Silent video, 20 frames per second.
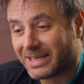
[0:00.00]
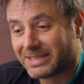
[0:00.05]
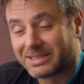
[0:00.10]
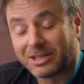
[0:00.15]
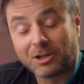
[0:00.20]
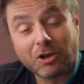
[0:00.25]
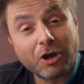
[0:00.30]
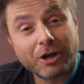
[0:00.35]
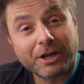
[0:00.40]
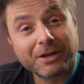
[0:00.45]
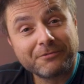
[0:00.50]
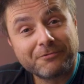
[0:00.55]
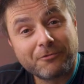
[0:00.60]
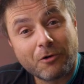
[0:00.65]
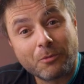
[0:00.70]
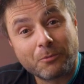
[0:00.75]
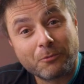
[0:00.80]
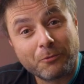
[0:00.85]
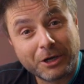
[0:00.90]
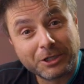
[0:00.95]
is the login
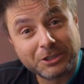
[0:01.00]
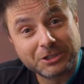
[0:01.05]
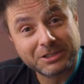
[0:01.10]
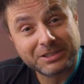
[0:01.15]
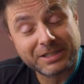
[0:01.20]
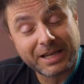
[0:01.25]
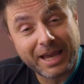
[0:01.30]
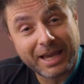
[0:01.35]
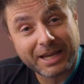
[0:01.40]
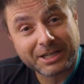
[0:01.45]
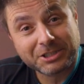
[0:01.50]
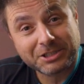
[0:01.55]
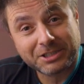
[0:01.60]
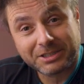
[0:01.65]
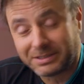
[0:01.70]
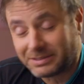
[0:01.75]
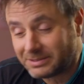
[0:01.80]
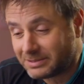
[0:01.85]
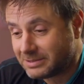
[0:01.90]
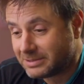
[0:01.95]
form register
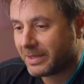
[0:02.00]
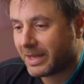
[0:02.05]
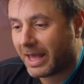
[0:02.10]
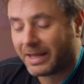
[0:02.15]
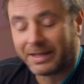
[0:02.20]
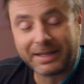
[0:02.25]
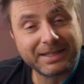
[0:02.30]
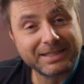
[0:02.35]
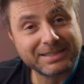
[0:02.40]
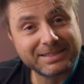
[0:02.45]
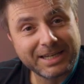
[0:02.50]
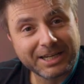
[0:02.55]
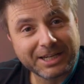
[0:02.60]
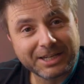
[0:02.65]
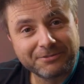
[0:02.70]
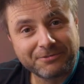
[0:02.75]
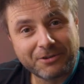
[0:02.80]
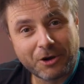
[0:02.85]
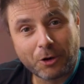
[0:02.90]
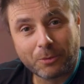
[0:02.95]
action. And then the
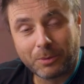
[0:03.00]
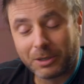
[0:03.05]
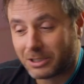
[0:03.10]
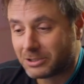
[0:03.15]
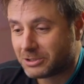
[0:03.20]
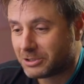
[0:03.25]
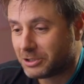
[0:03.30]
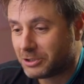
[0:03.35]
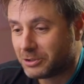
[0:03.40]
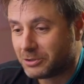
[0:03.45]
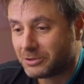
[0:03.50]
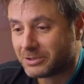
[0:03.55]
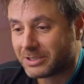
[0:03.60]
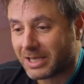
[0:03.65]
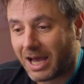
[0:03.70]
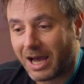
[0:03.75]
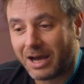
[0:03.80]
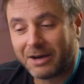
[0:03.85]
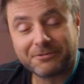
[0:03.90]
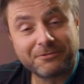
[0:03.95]
second variable is to use
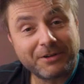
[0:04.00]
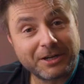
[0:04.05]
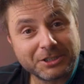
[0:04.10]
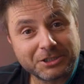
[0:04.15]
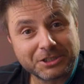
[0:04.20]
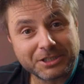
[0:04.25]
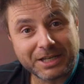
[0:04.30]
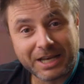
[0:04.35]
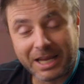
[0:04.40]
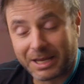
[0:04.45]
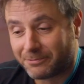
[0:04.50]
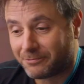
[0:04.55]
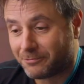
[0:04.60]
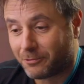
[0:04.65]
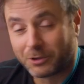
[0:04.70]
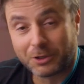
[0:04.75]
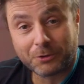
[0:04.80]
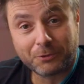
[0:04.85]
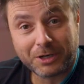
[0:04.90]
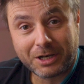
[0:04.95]
our function name
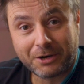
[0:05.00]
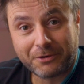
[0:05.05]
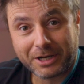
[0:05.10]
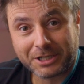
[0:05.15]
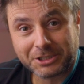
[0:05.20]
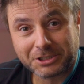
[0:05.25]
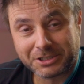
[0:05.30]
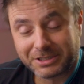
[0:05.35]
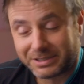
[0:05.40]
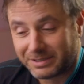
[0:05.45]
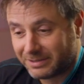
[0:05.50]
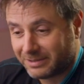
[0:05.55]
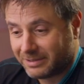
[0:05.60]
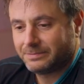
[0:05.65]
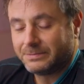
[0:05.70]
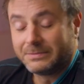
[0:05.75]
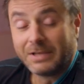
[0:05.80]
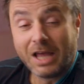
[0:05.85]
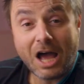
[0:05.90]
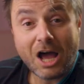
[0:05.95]
for the redirection.
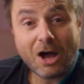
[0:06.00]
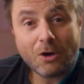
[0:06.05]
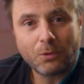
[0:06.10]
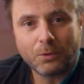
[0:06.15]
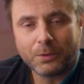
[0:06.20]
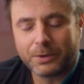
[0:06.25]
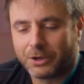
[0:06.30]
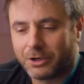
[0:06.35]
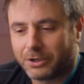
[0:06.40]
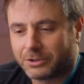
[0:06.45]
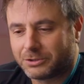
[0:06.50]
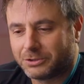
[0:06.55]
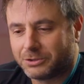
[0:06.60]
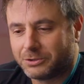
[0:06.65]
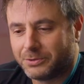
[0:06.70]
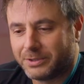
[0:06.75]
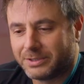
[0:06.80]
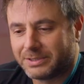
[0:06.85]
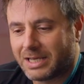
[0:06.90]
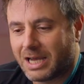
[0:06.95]
Now all we got to
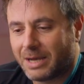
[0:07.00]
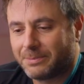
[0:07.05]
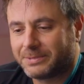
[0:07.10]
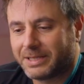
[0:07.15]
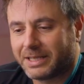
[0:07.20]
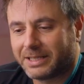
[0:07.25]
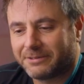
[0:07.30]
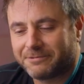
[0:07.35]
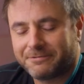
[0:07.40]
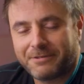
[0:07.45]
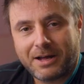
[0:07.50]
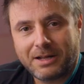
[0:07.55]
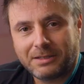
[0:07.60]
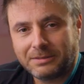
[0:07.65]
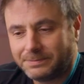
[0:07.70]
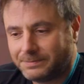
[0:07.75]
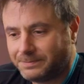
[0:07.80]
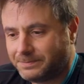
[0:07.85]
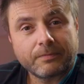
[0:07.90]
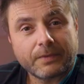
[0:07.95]
do is update the
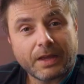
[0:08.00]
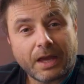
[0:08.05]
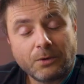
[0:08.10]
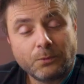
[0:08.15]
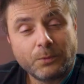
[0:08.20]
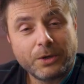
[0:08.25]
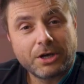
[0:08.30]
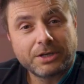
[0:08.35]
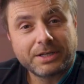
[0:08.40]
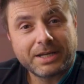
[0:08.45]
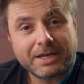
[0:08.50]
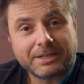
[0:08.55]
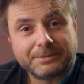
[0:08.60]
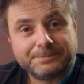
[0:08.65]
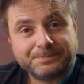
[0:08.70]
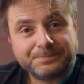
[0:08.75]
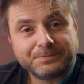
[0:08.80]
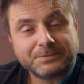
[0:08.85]
file and we are done.